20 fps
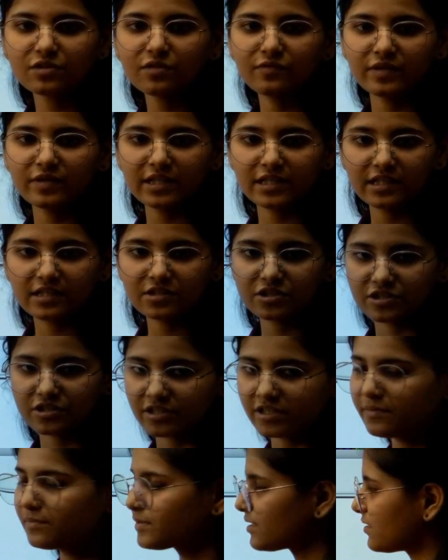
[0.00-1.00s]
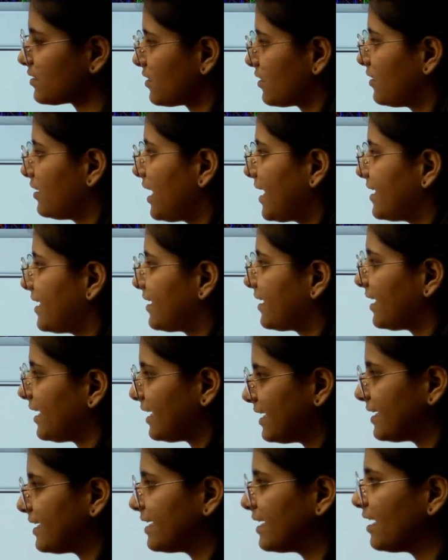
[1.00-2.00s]
of various shapes like
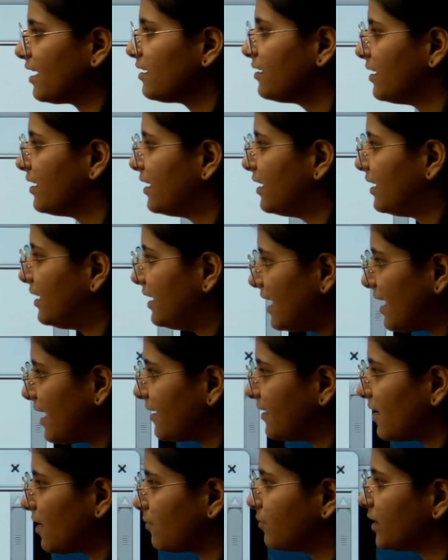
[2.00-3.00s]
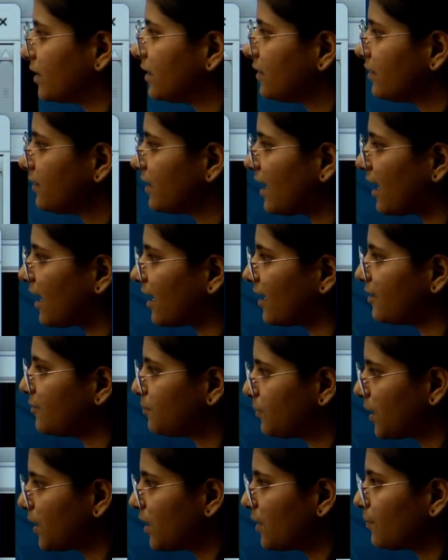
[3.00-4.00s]
area, layer number
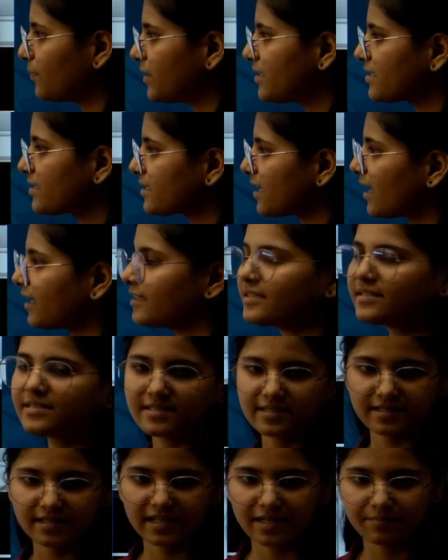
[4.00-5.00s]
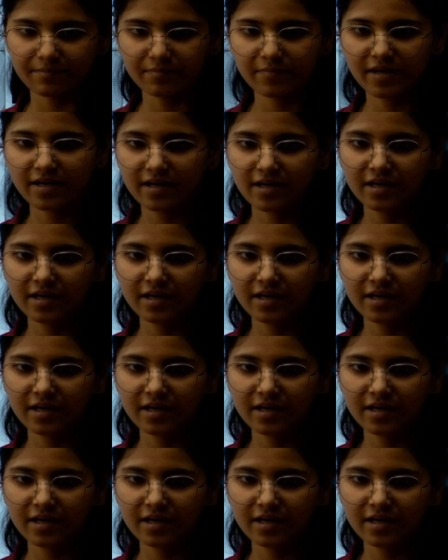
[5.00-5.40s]
and purpose and its name.